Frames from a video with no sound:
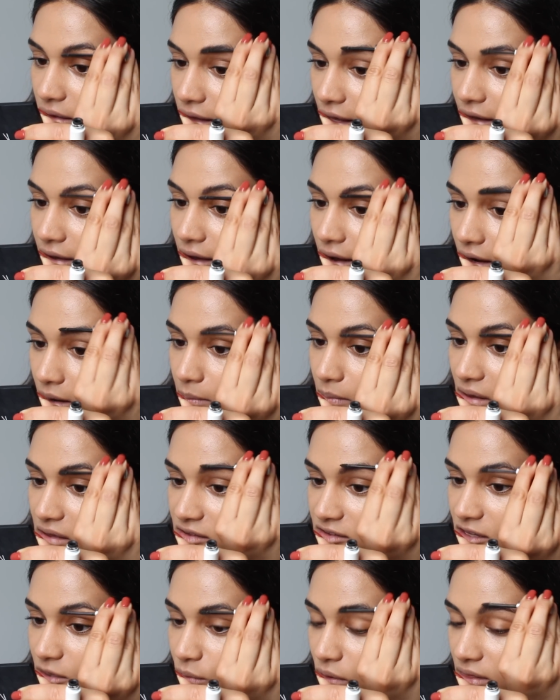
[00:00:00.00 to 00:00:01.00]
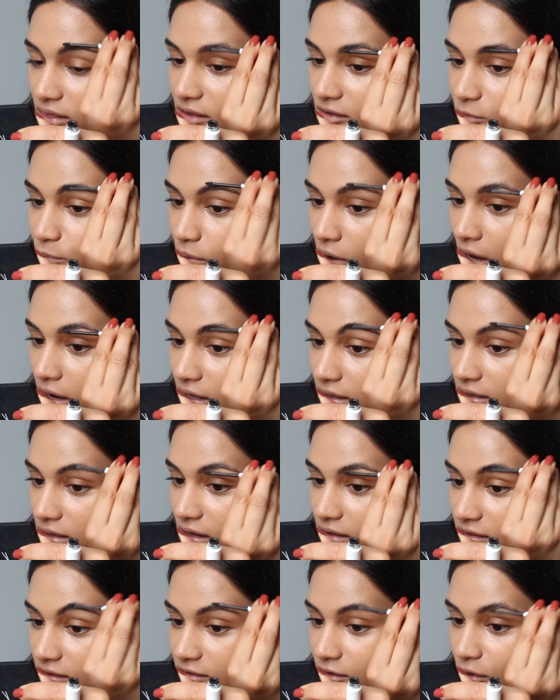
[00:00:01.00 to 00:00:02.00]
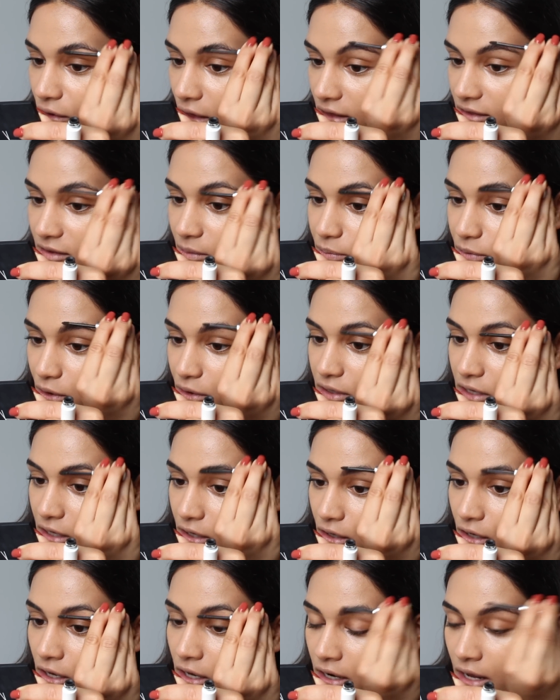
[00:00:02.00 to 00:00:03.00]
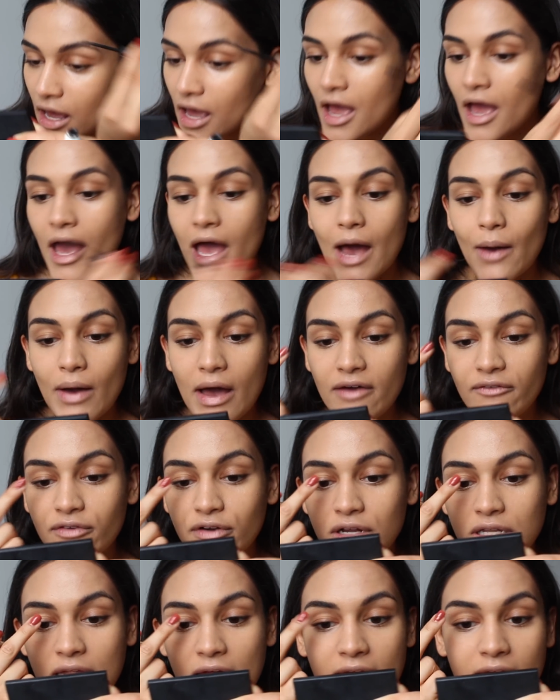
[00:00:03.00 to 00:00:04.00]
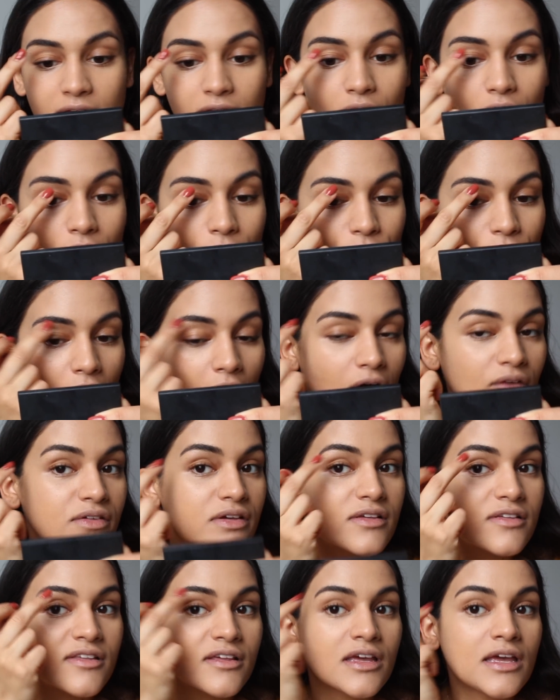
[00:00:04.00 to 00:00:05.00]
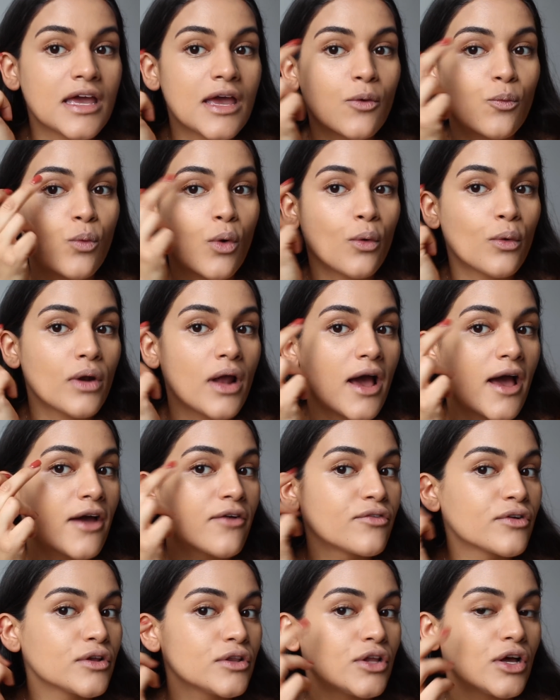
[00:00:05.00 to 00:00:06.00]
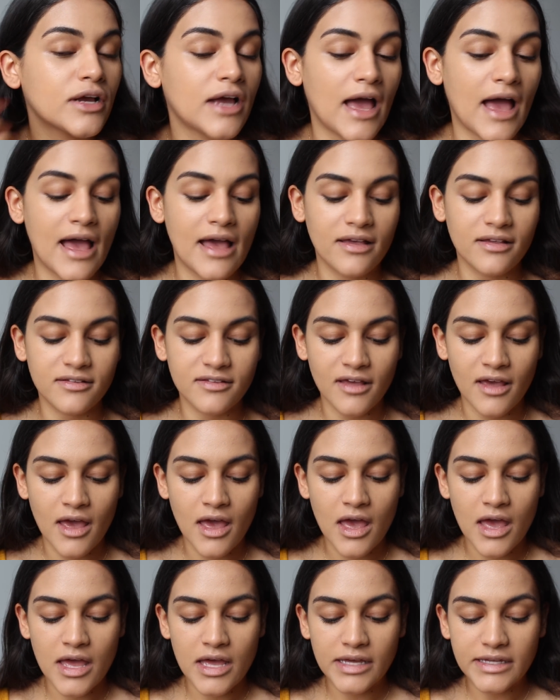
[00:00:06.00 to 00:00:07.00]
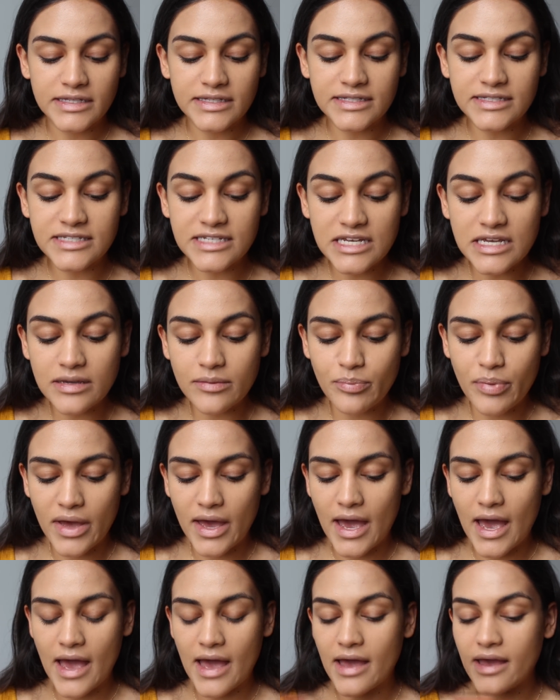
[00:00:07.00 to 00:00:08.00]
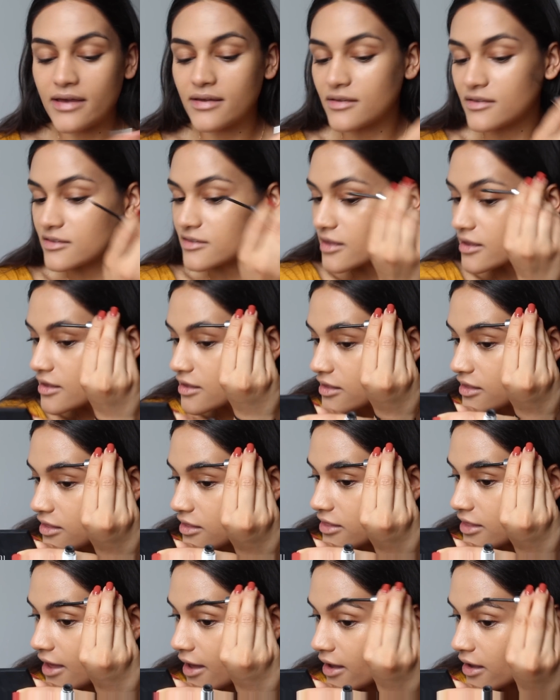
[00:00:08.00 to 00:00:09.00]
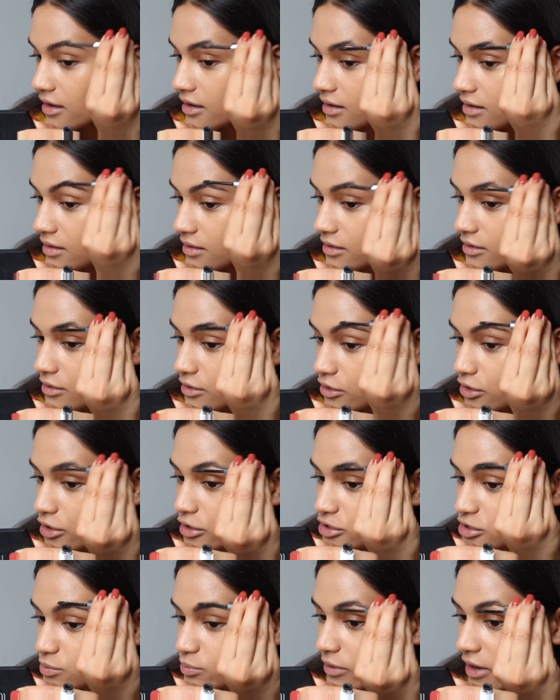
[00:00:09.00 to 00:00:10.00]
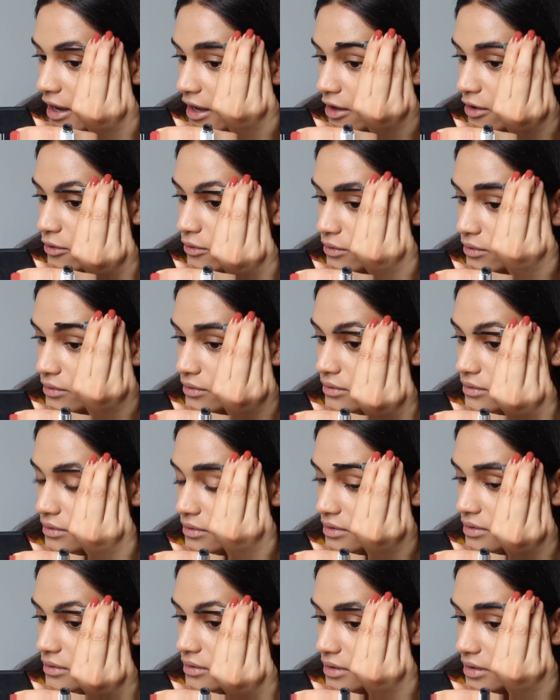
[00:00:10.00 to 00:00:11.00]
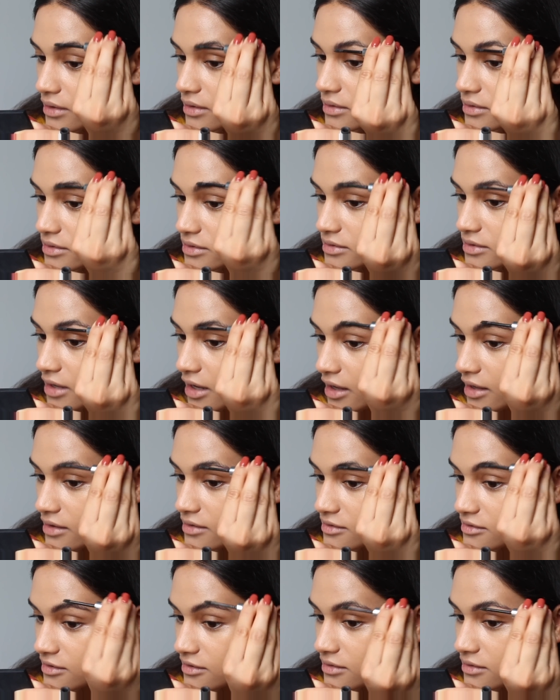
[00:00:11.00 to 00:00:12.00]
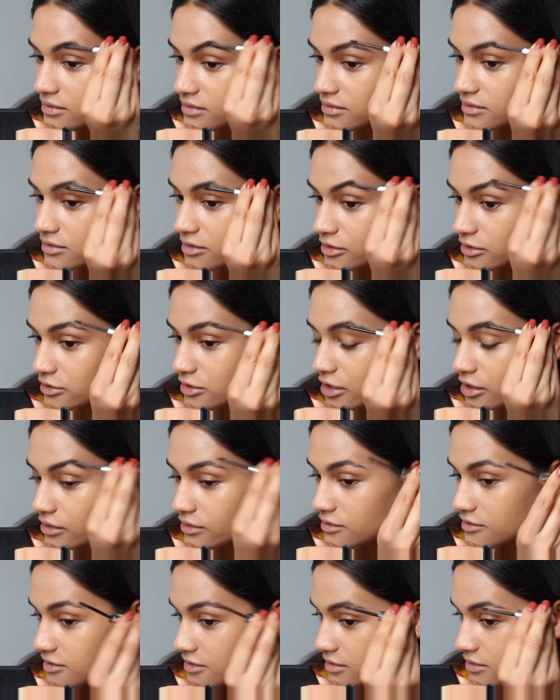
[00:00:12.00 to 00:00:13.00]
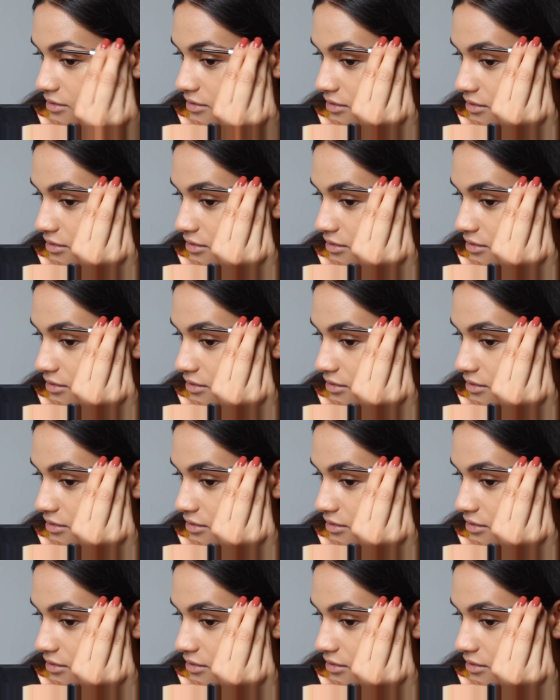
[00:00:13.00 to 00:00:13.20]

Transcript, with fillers: like kind of messy with this product and it still ends up looking good. However, like obviously it won't ever look as deep as that Kush brow does or looks.